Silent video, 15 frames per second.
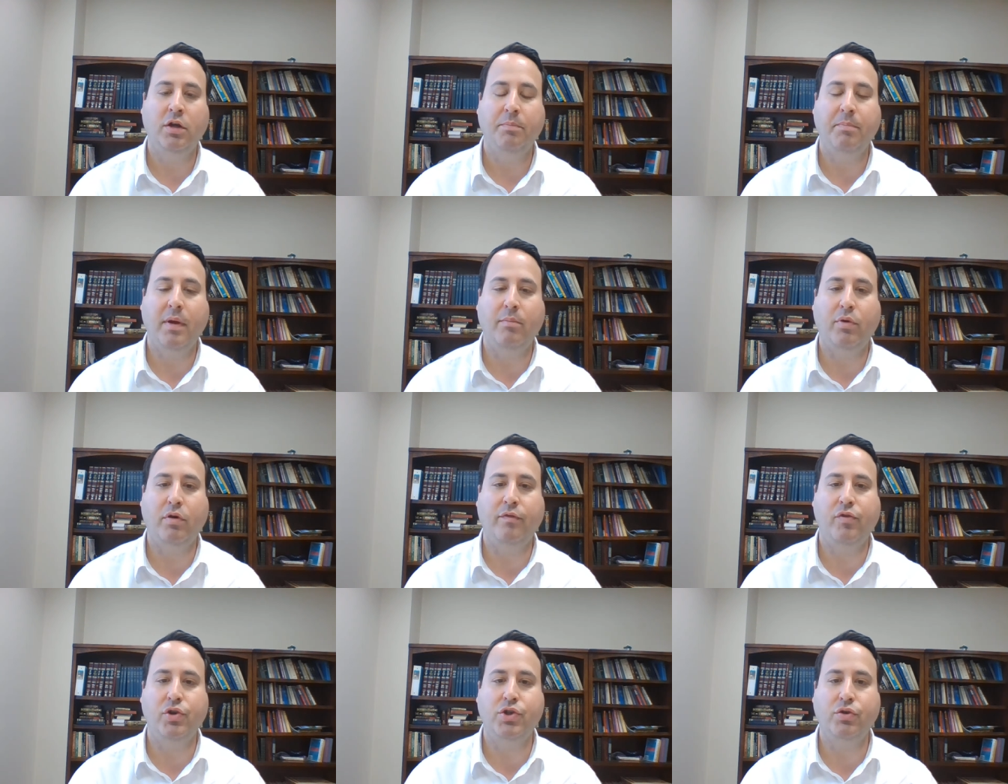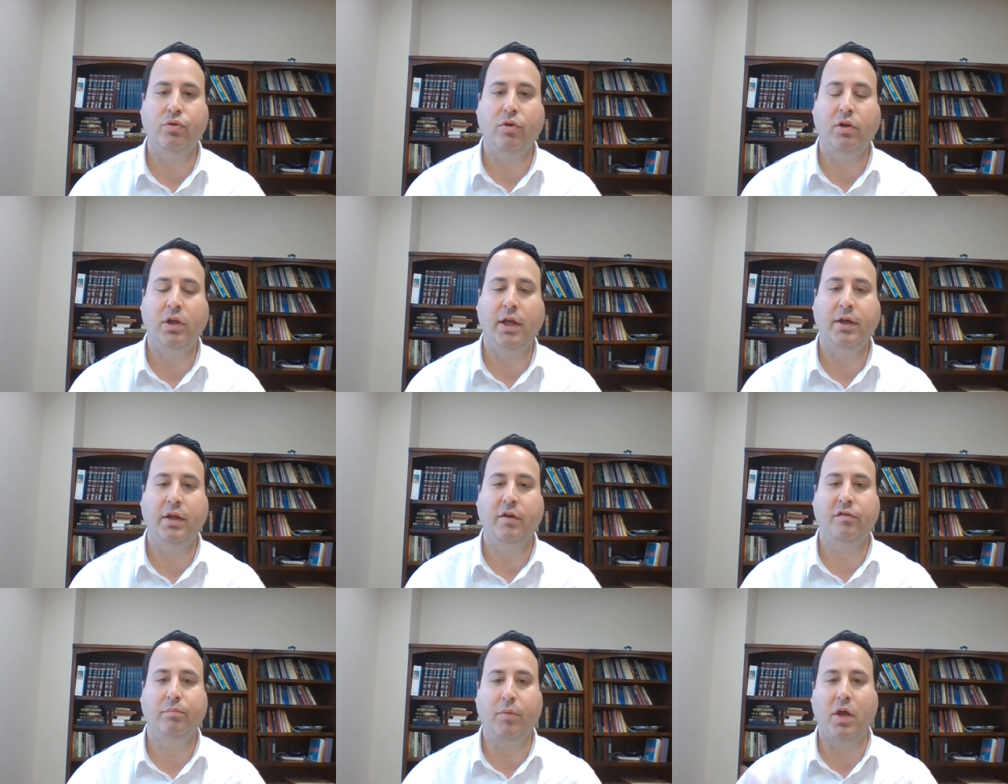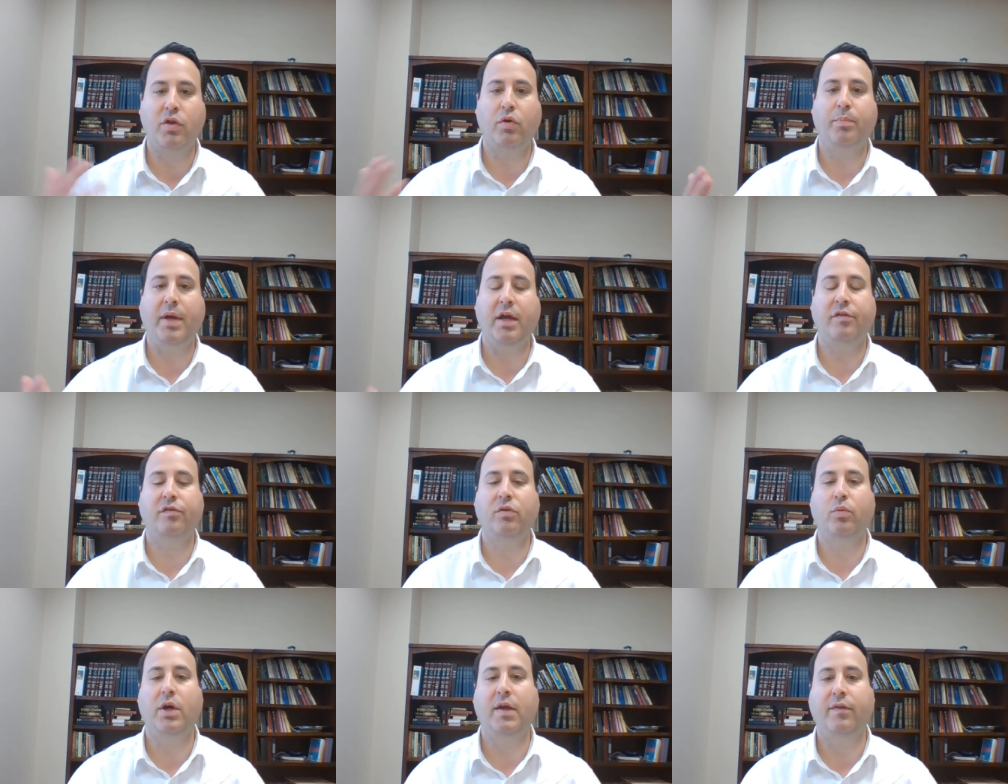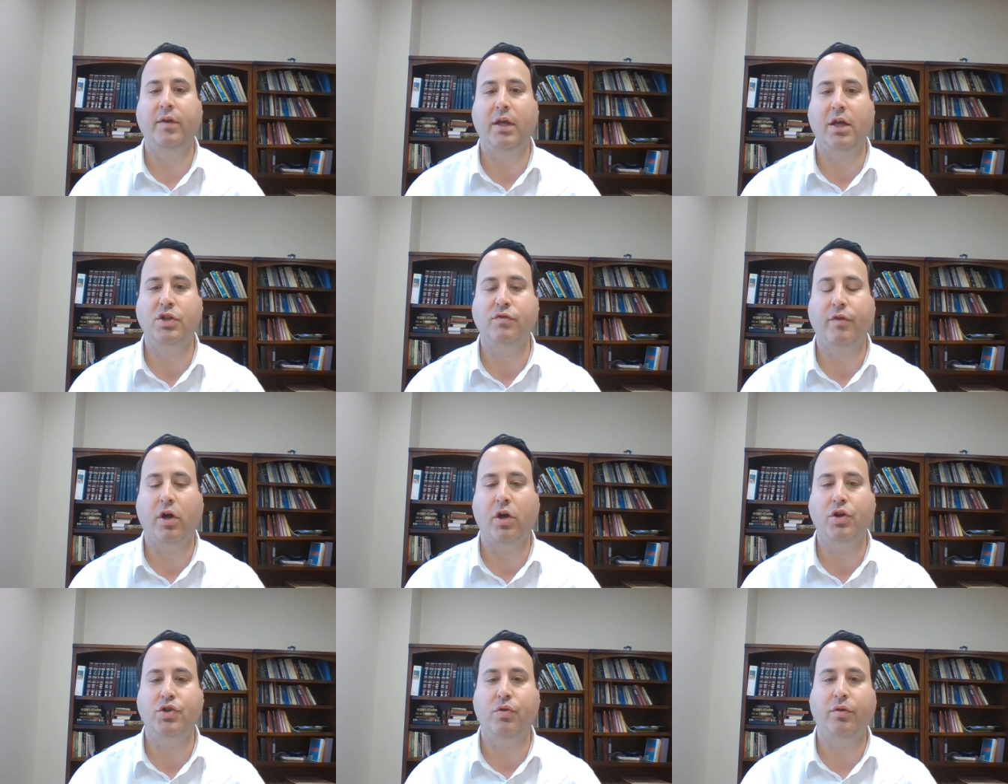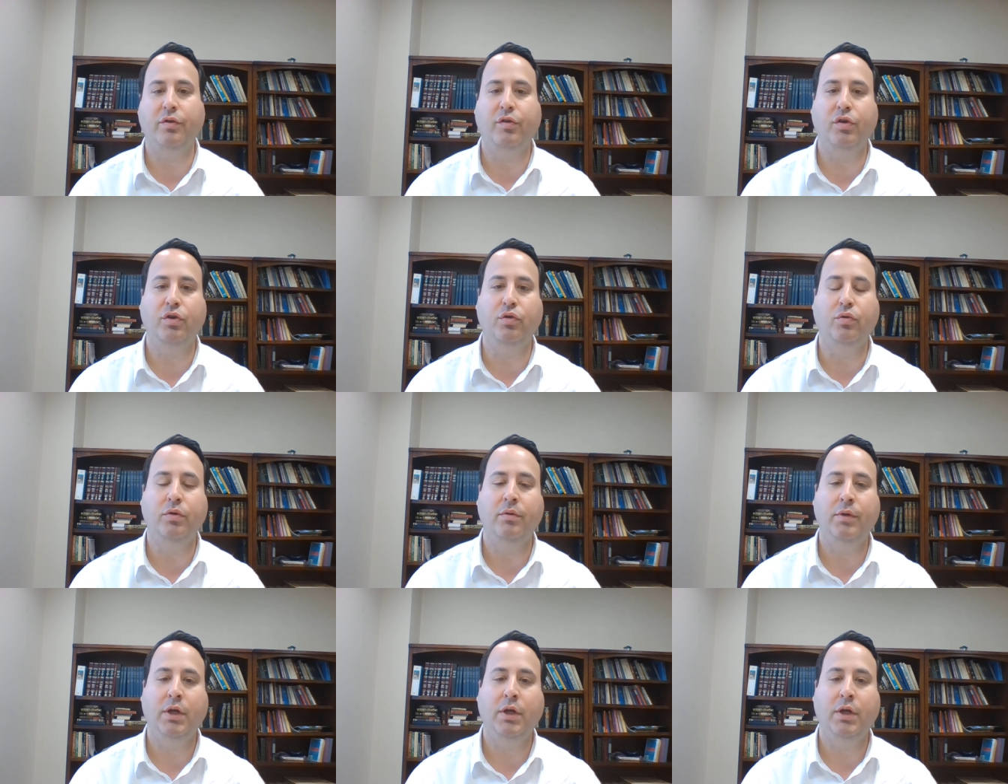member of the shul and his mother passed away at the age of 102.